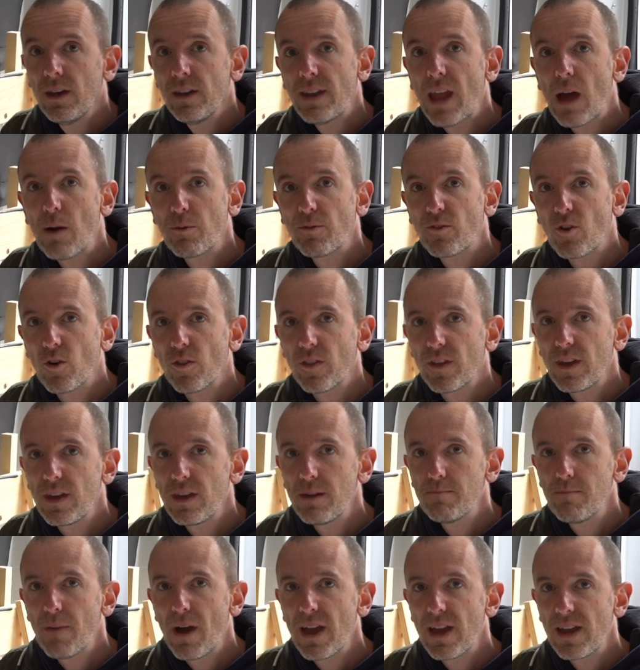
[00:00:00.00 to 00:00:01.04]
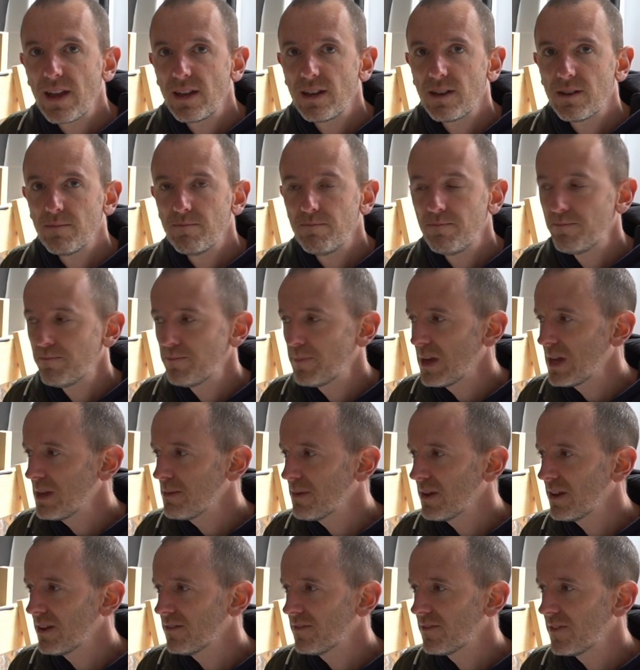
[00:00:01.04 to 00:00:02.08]
Now we've got the main beam
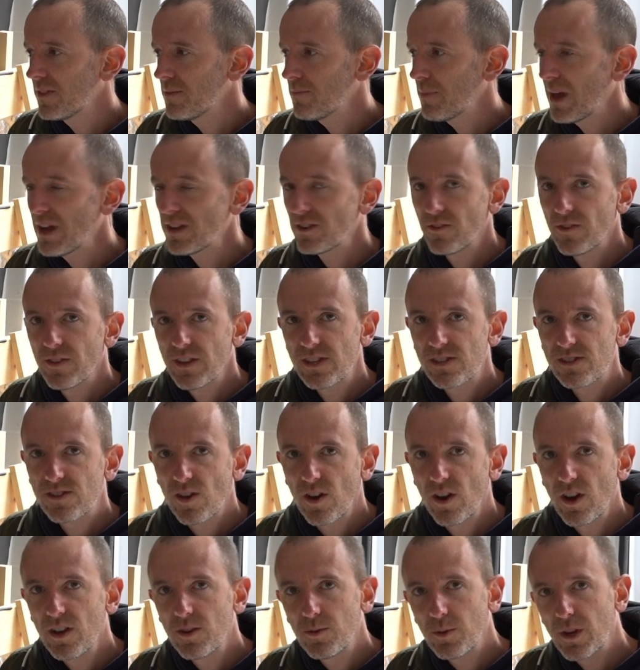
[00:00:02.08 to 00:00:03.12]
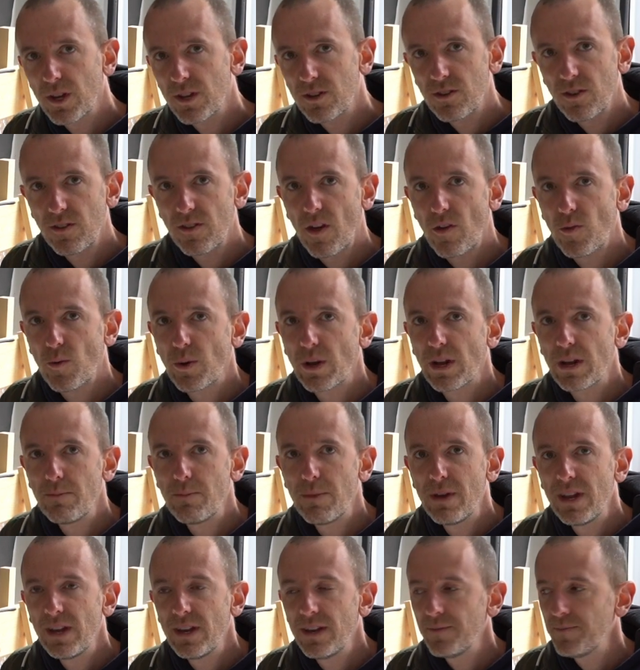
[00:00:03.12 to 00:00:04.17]
in for the bed on this side. We're going to do the other one in a
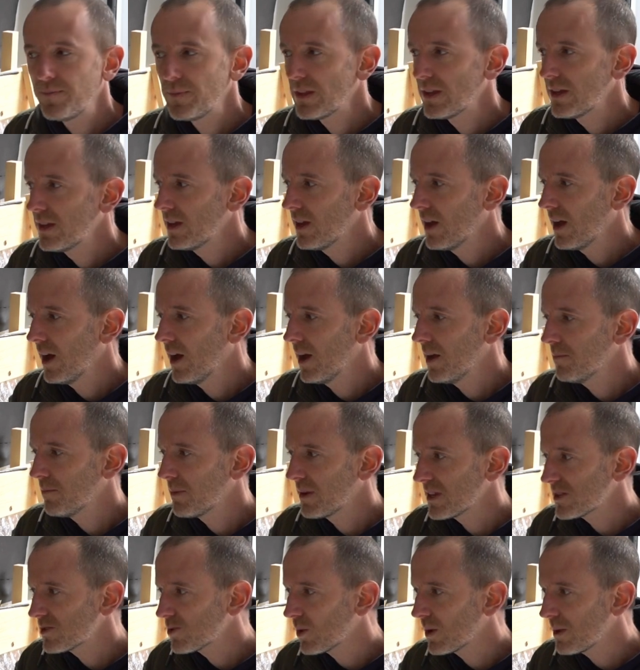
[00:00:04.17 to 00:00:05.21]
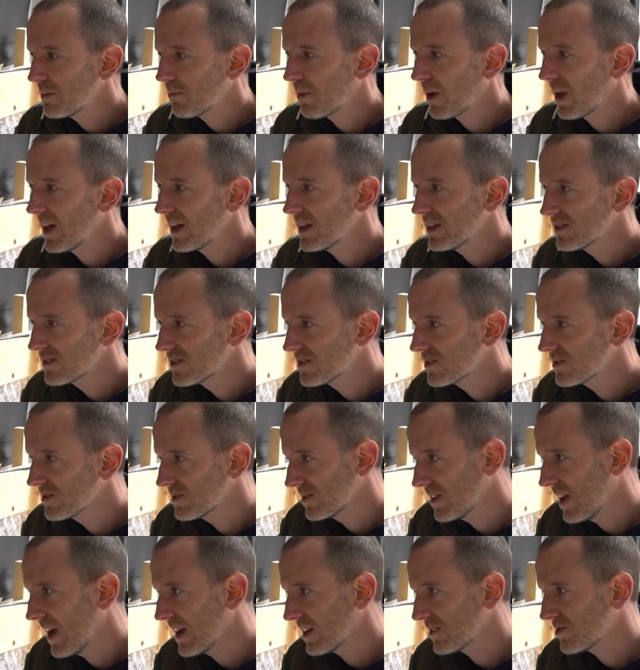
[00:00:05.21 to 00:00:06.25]
minute, but it's all in place,
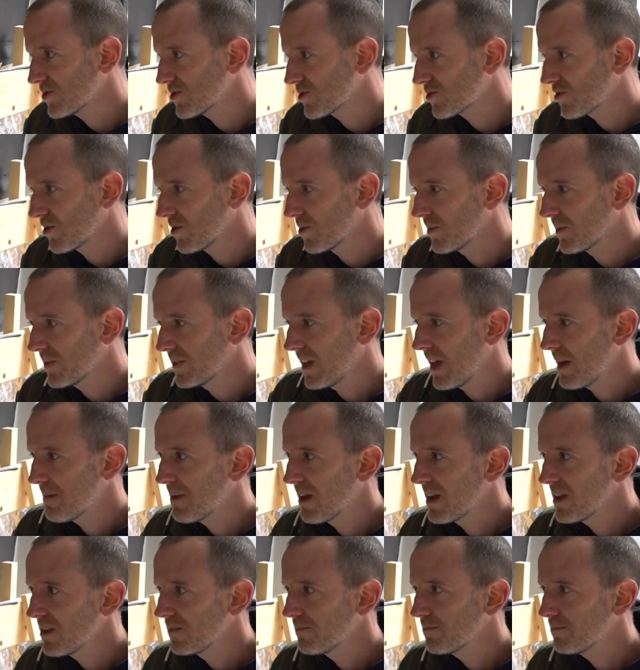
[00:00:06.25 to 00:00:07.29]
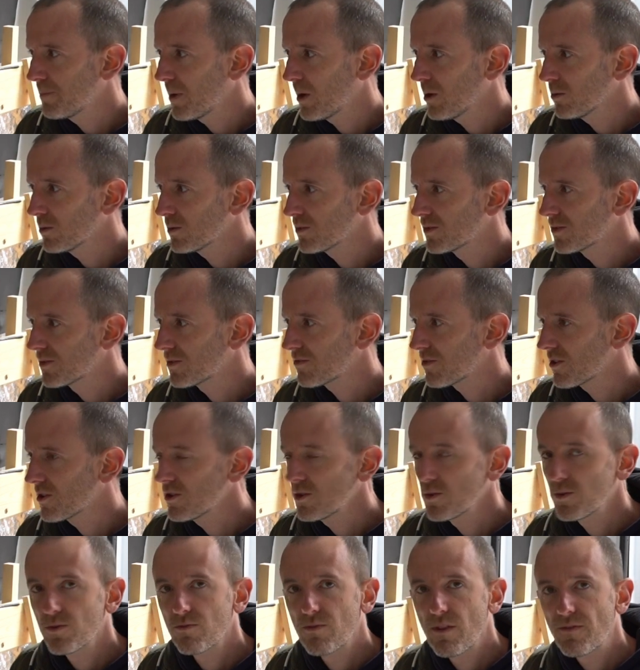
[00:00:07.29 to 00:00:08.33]
extra strong with the M8 bolts
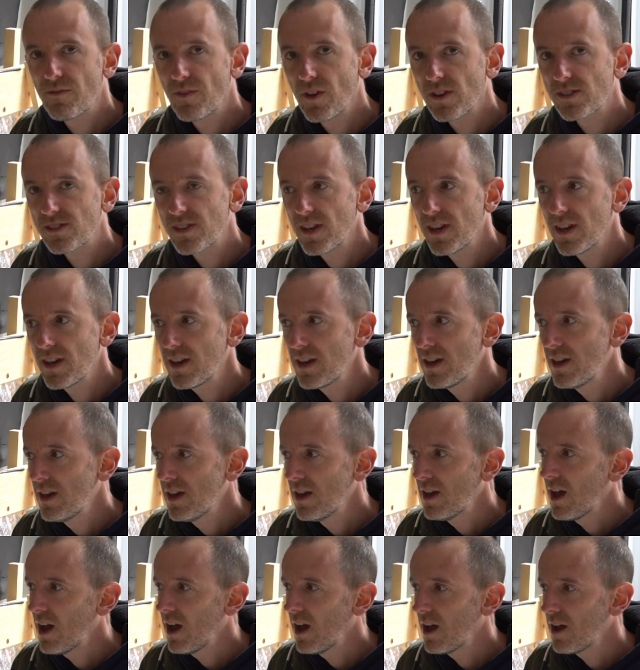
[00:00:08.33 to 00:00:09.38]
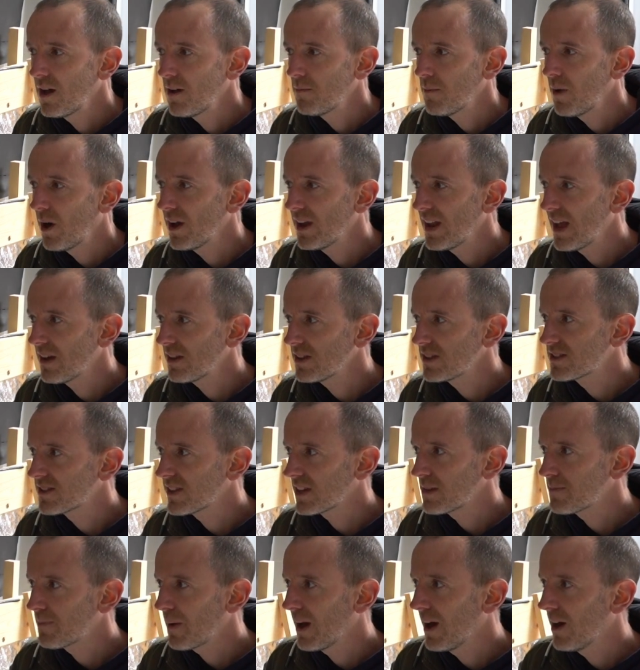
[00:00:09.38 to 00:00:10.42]
through the riv nuts here. I now need to
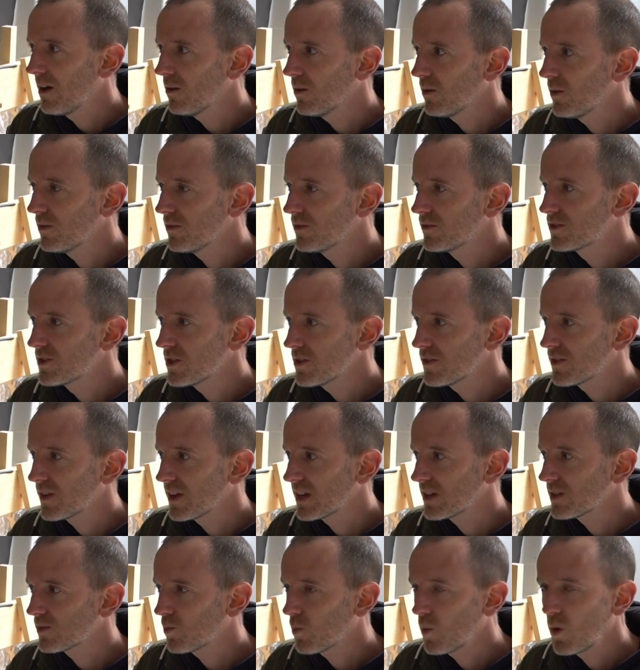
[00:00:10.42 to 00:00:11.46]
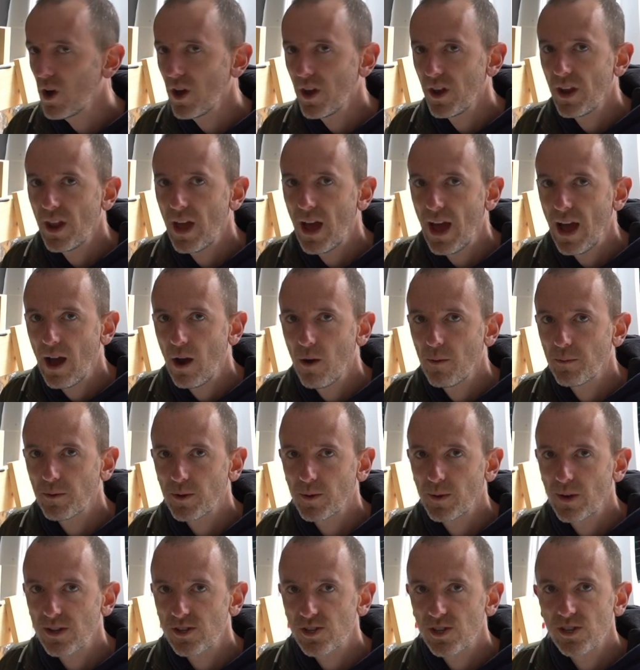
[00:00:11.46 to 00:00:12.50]
think about two things. One, how I'm going
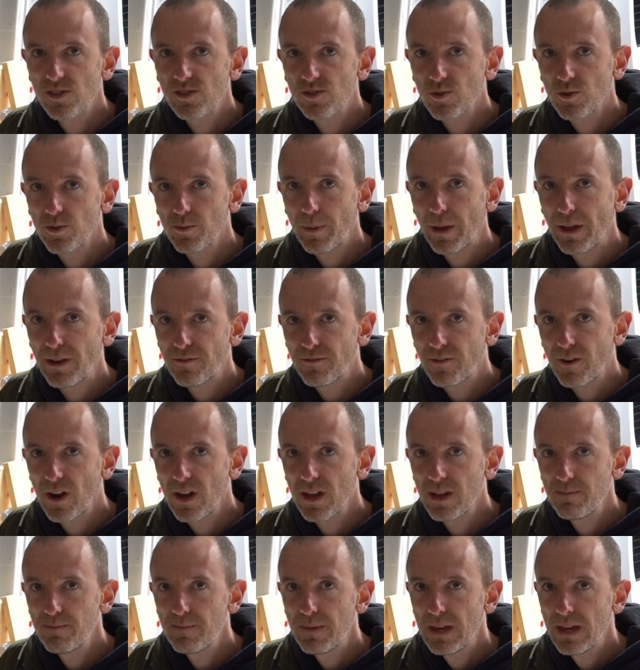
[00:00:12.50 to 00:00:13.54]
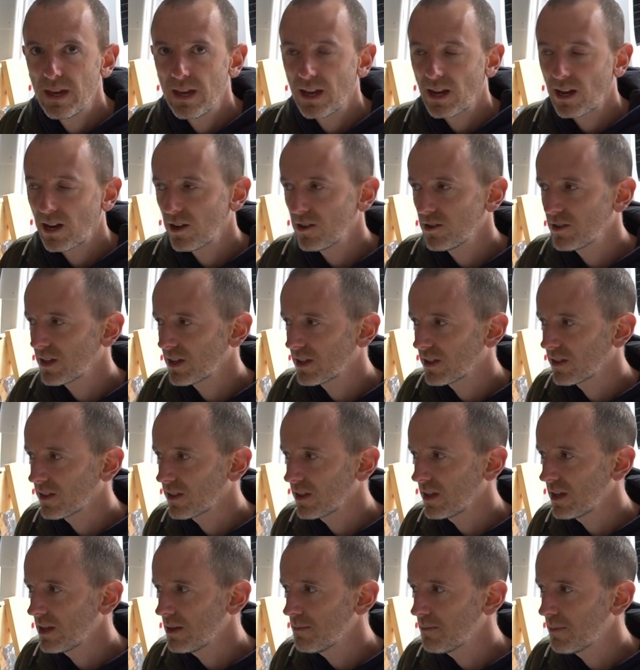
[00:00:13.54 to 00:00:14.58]
to actually install the bed frame, including
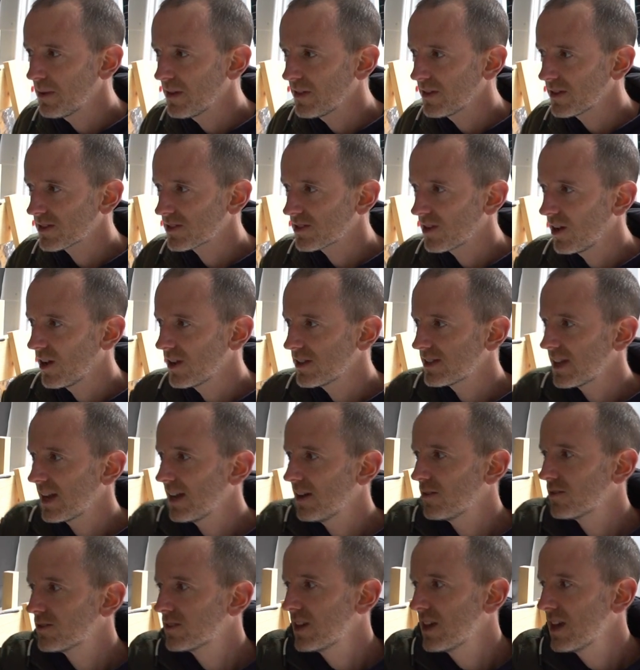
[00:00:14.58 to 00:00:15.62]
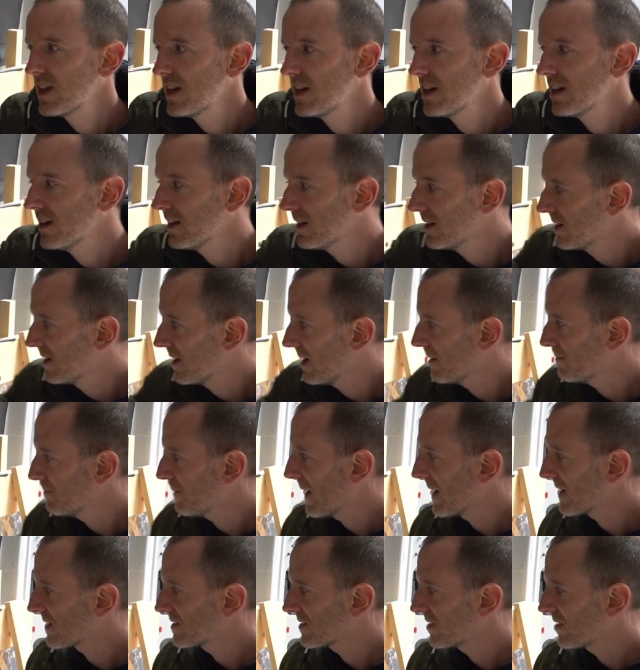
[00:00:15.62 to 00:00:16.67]
the bit that slides out to here and
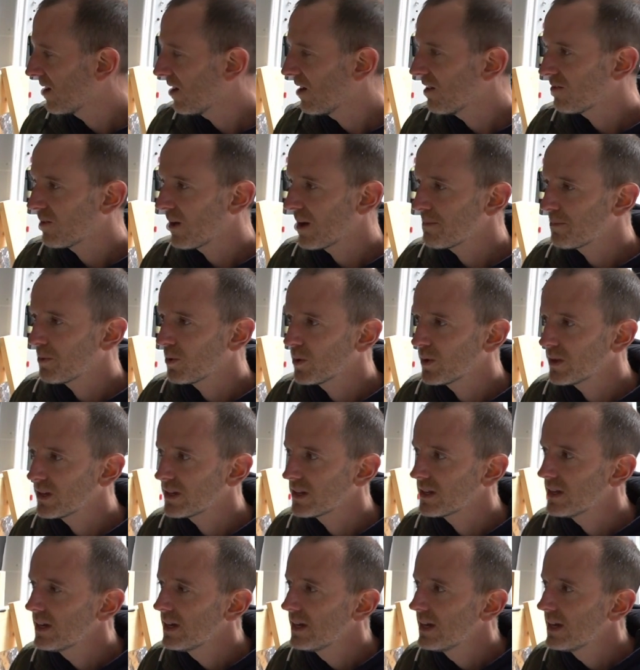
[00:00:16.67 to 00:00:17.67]
back to the halfway point